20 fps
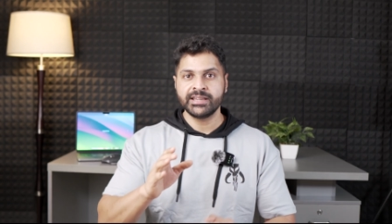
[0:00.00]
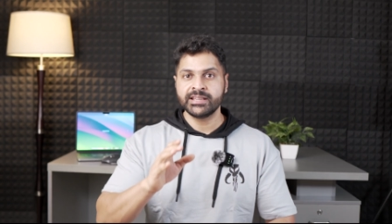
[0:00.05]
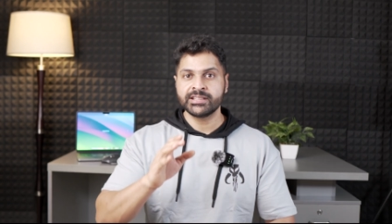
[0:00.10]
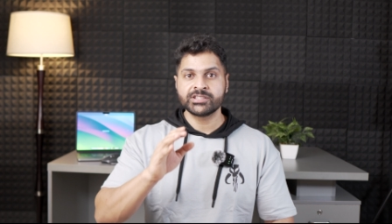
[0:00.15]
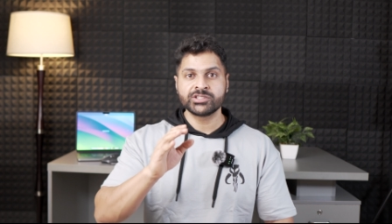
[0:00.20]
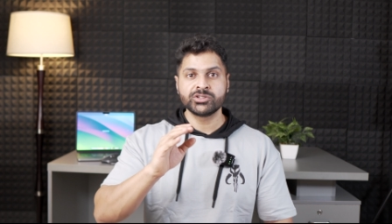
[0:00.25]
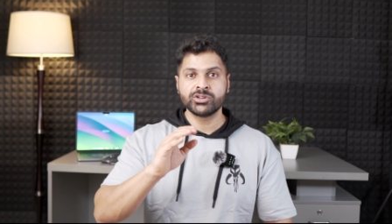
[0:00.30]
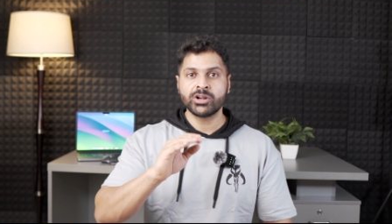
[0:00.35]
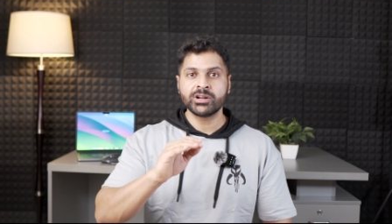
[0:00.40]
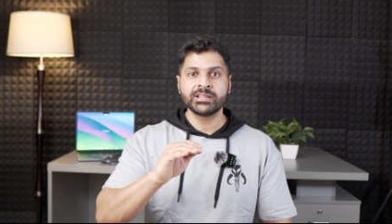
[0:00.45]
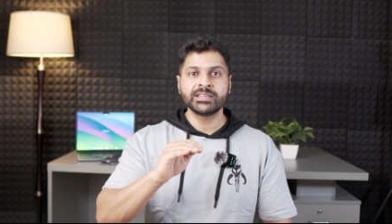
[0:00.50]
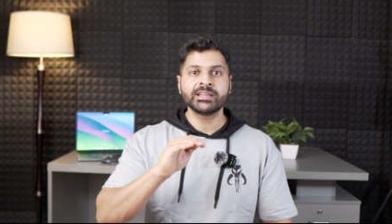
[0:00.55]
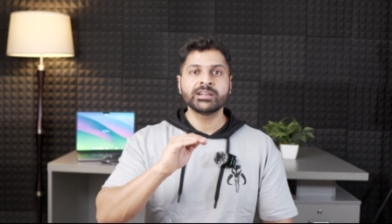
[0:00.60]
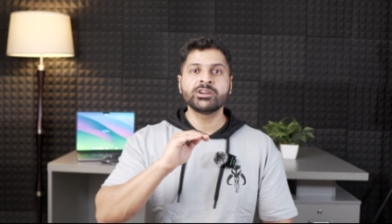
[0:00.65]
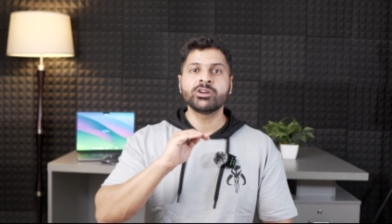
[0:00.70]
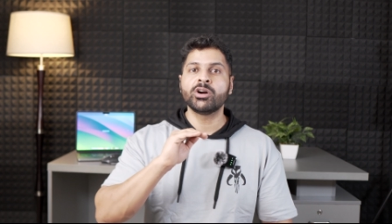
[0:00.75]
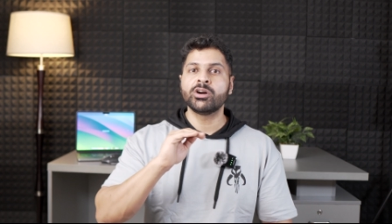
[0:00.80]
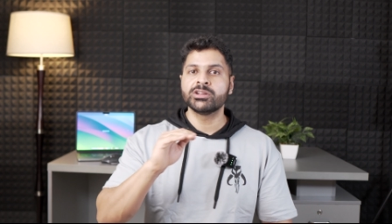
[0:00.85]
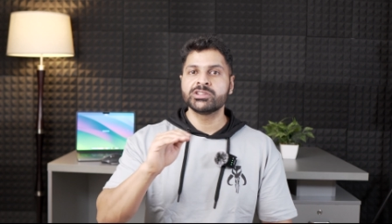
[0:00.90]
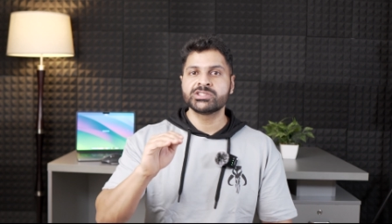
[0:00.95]
It's not the
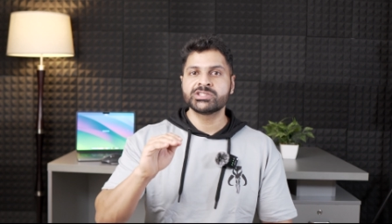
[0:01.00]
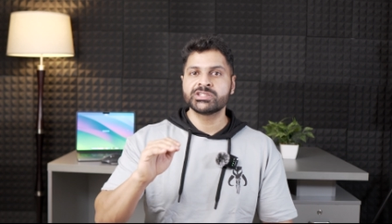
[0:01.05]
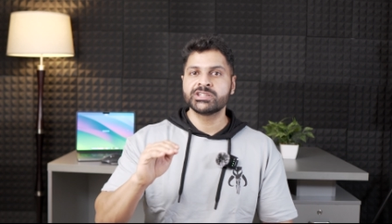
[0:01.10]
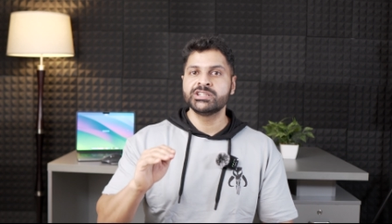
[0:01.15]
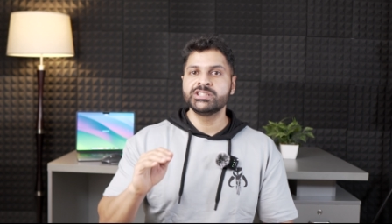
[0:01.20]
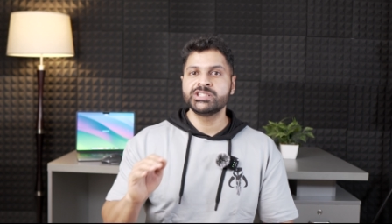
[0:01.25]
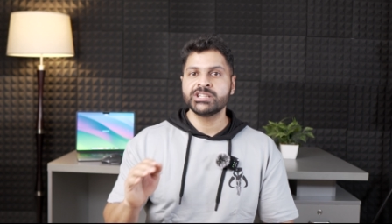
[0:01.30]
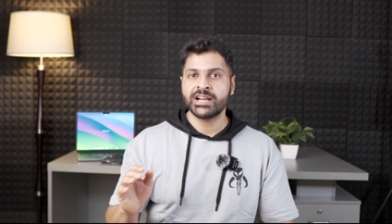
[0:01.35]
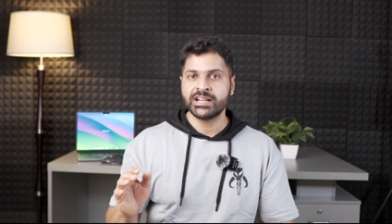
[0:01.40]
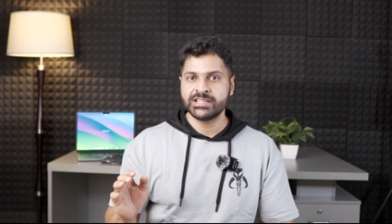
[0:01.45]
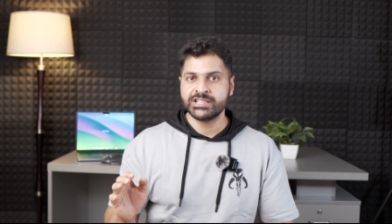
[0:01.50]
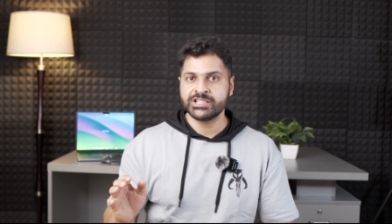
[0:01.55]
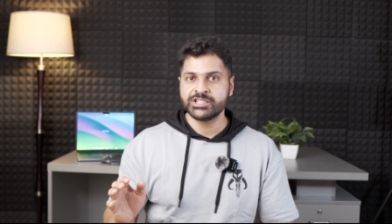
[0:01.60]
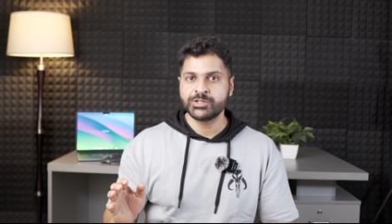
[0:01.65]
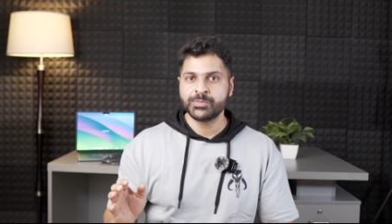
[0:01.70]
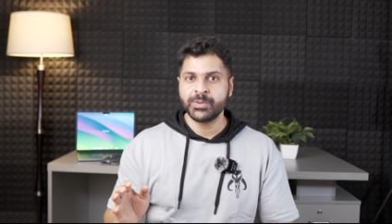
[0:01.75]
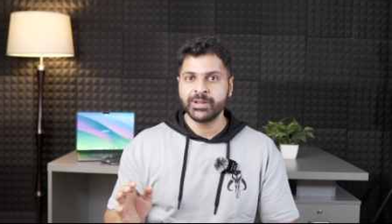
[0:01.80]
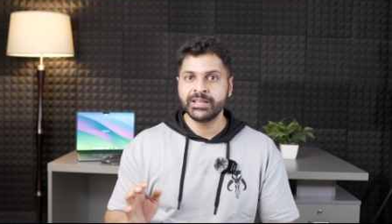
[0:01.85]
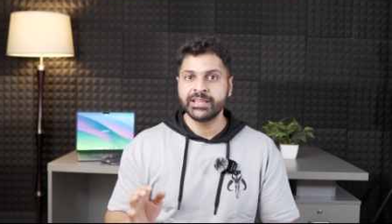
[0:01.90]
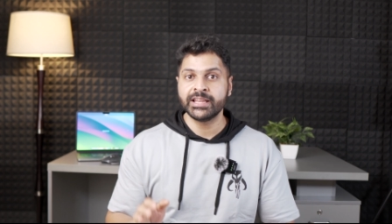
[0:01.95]
constant charging
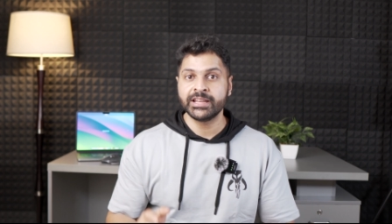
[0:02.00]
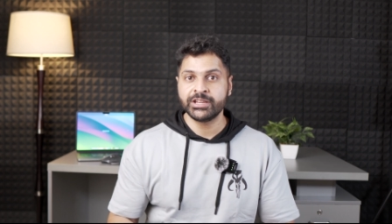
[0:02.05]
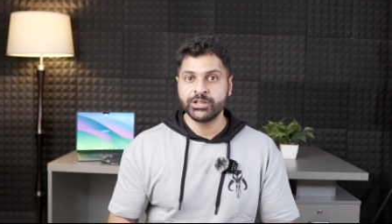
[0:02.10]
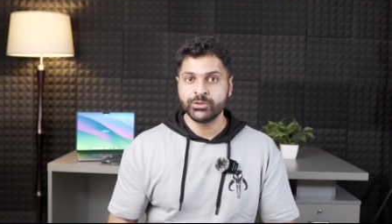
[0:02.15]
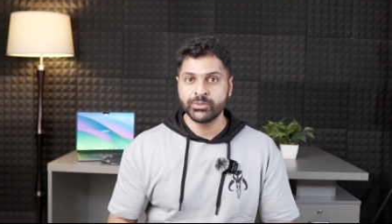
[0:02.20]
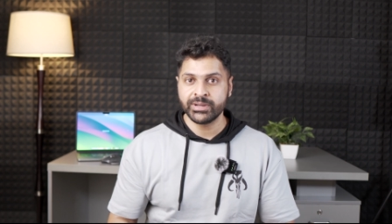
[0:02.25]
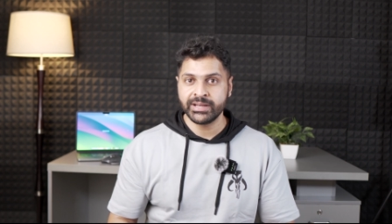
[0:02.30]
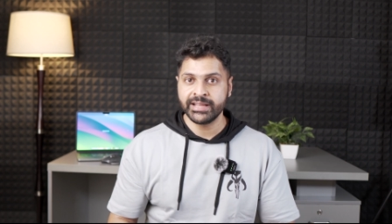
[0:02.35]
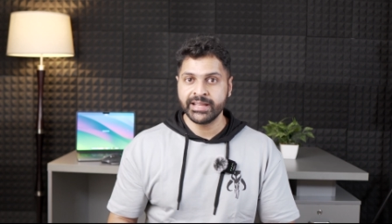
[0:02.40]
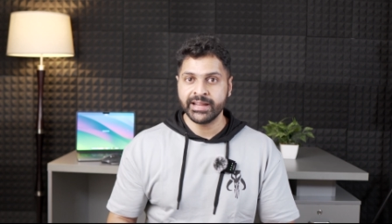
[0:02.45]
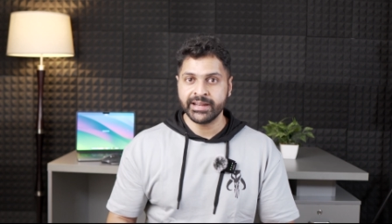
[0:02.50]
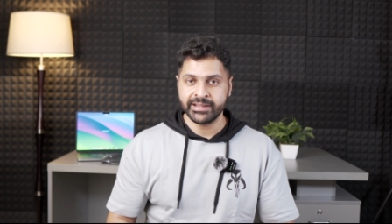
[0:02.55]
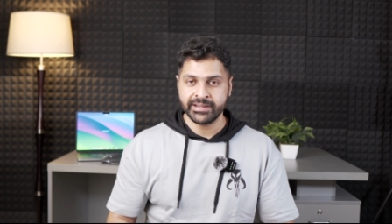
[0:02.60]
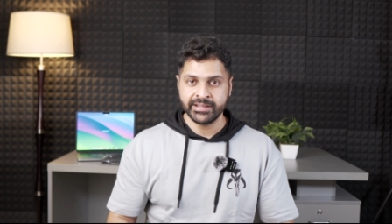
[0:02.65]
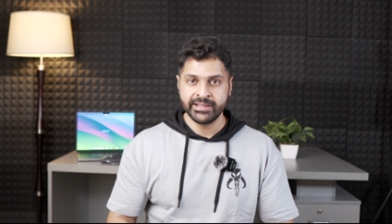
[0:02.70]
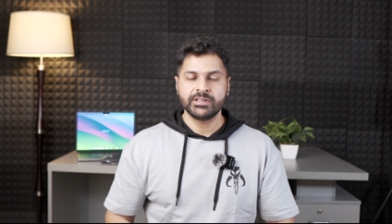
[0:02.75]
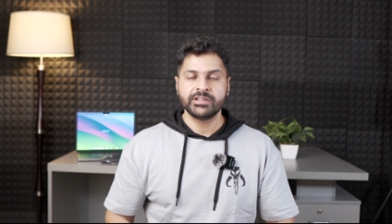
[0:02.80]
speed that you will get.